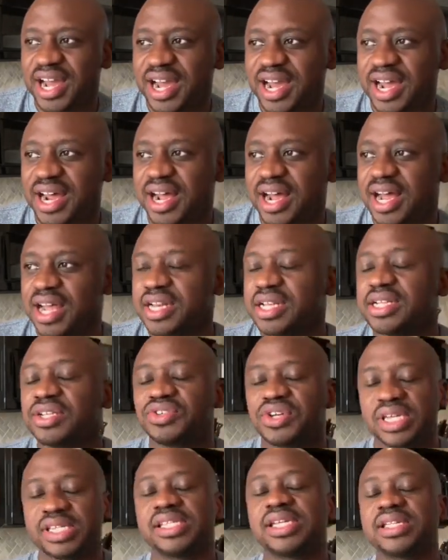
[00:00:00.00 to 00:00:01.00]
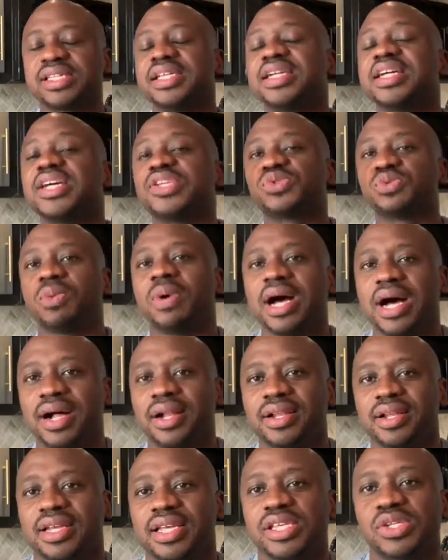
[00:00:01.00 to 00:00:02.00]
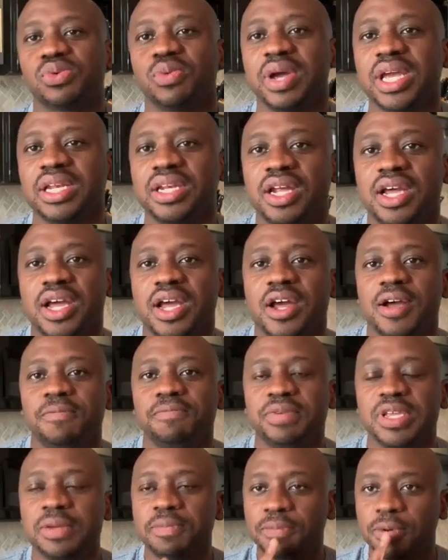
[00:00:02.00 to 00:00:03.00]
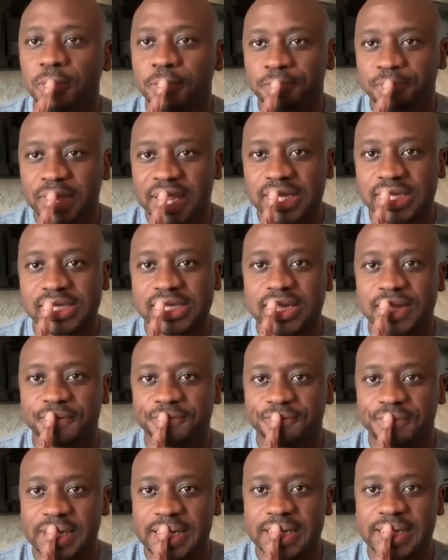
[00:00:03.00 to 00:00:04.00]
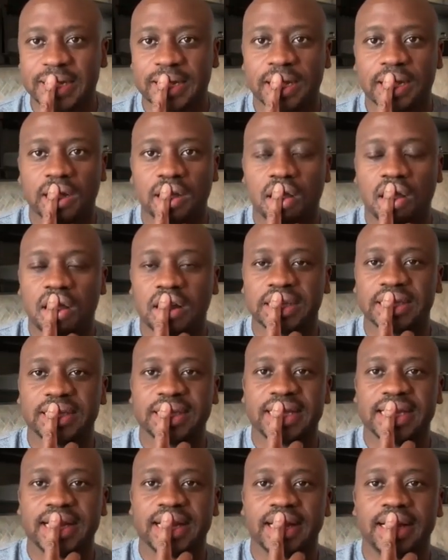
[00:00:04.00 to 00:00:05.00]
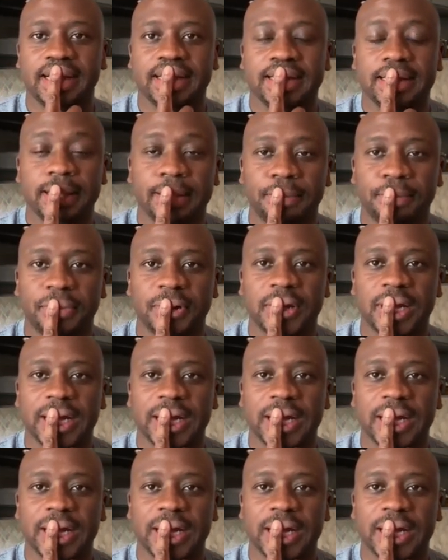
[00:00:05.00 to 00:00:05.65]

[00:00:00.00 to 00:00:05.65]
An interesting thing as well is when people place their finger on their lip